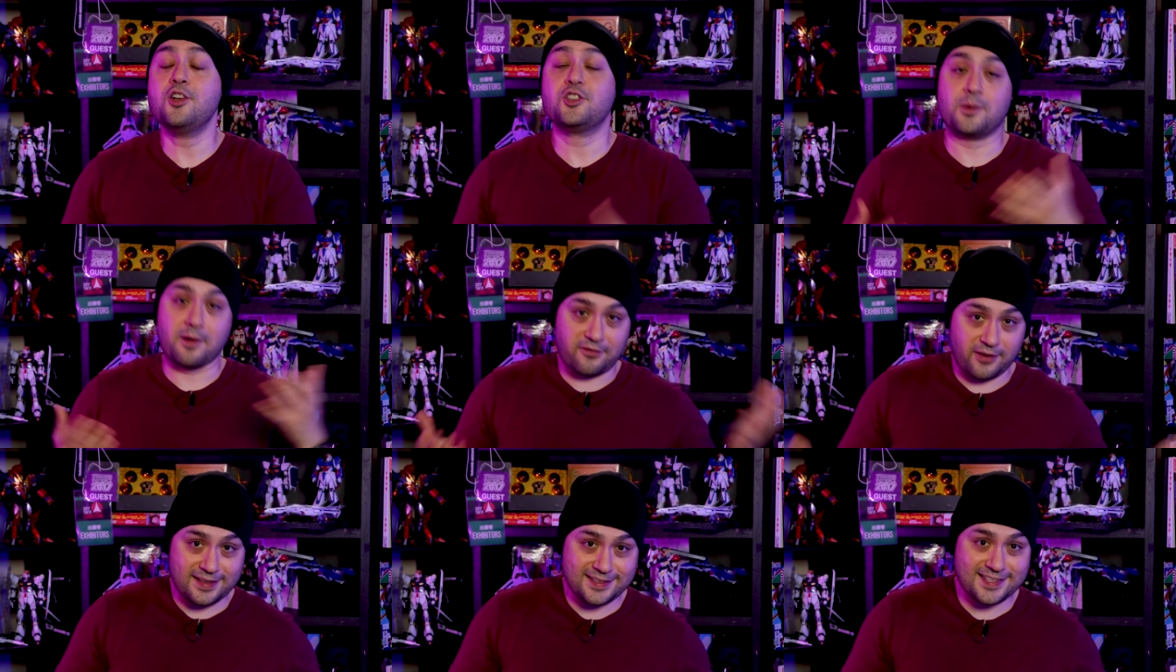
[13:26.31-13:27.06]
So my
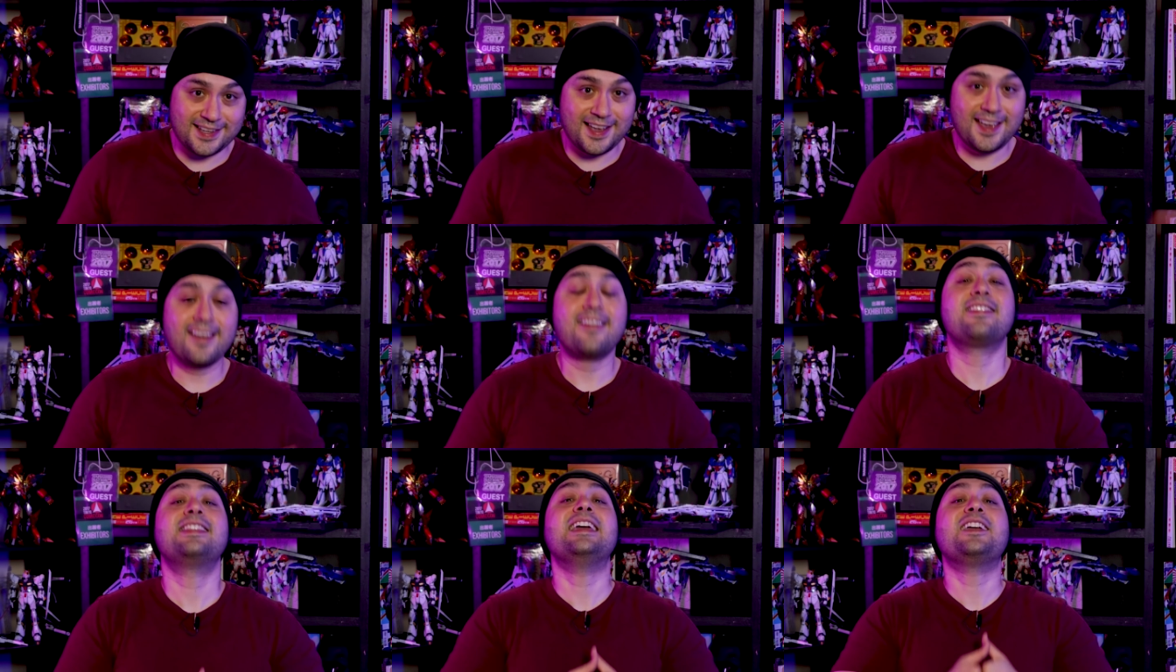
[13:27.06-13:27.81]
friends,
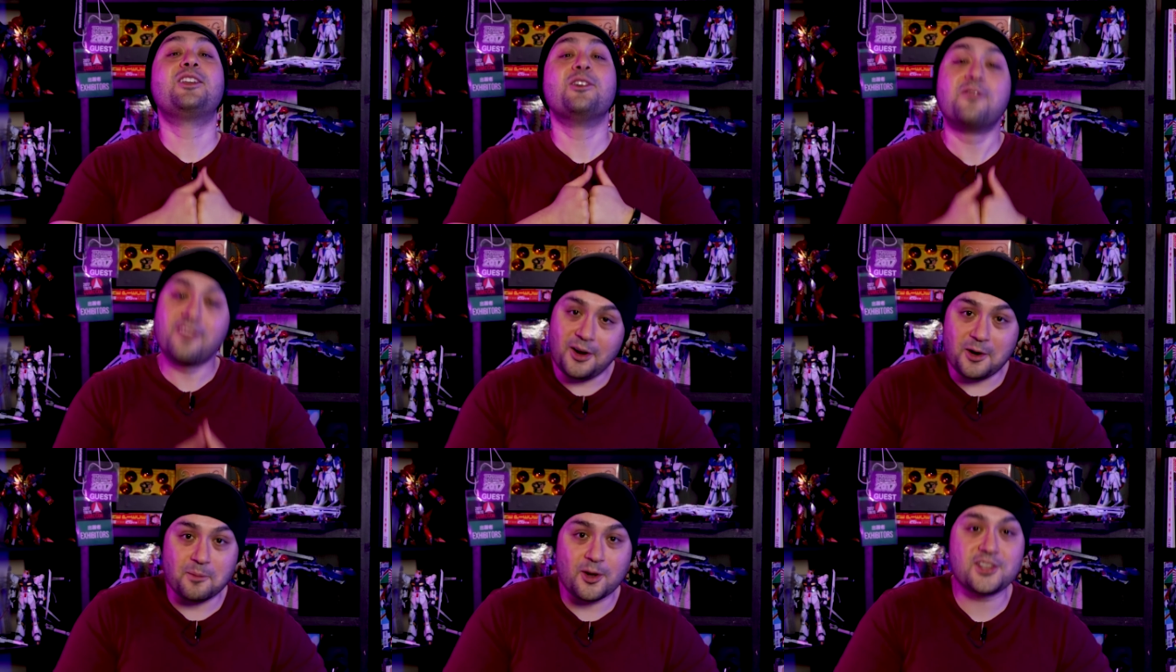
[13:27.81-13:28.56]
thank you
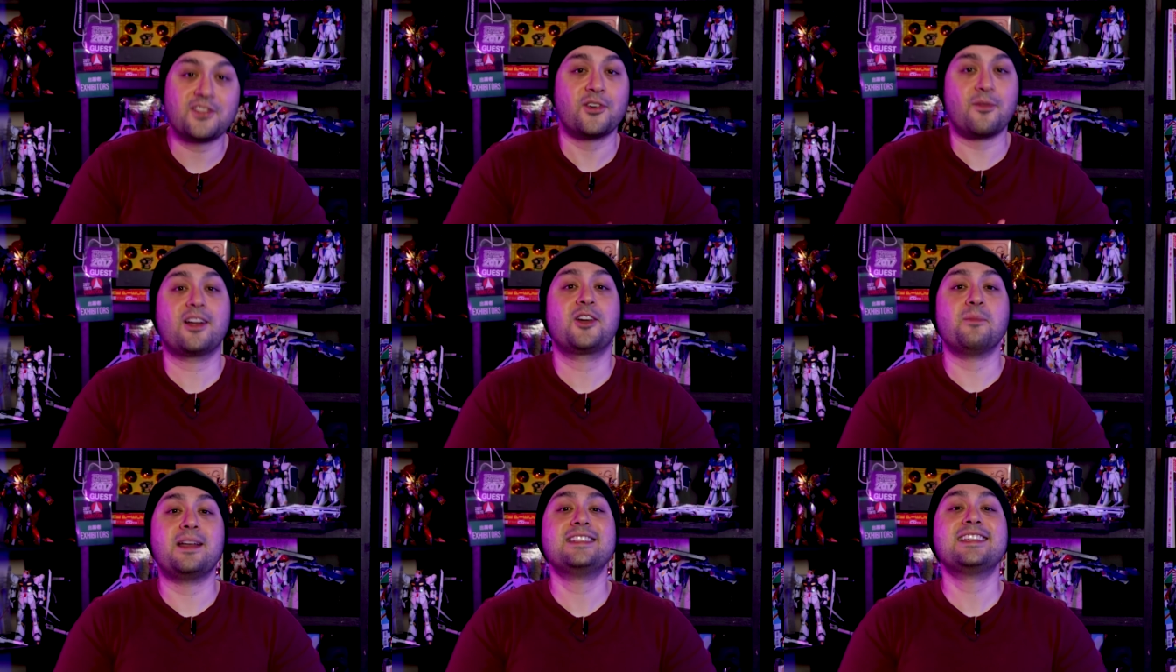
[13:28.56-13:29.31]
very much for
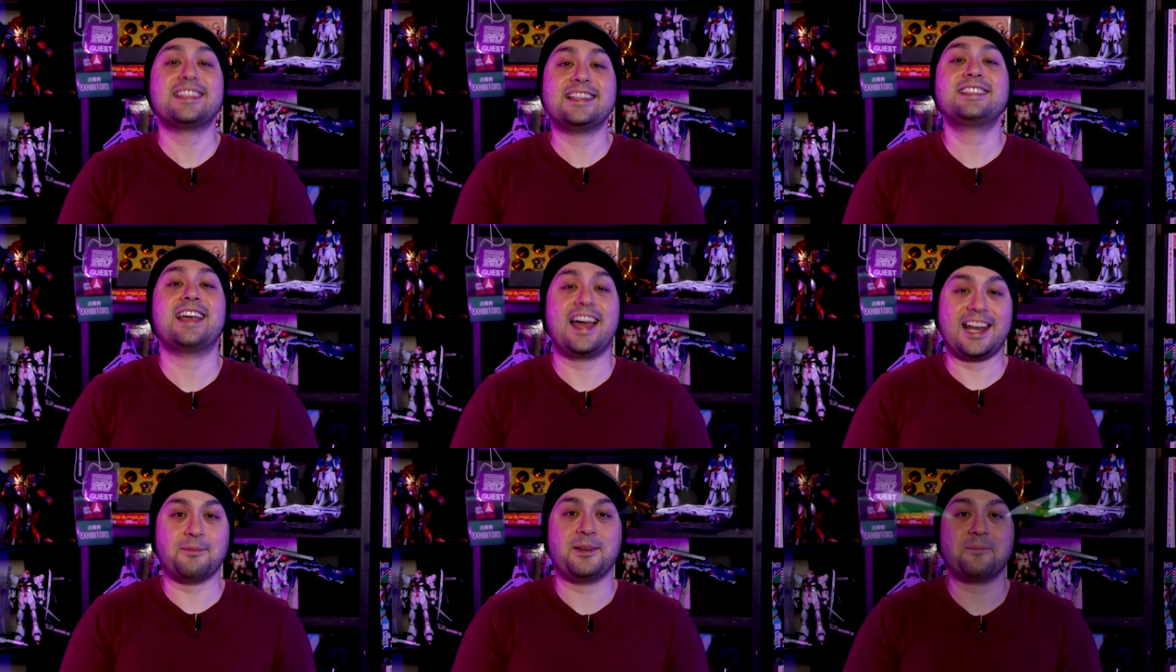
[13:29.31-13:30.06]
recommending this
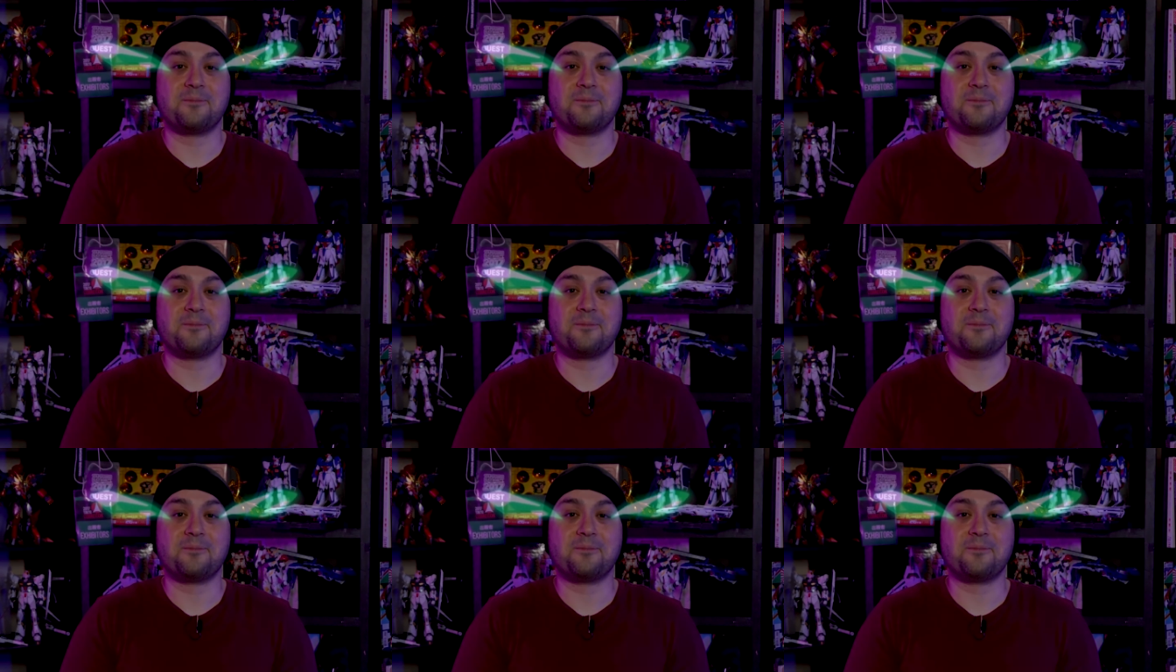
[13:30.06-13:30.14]
anime.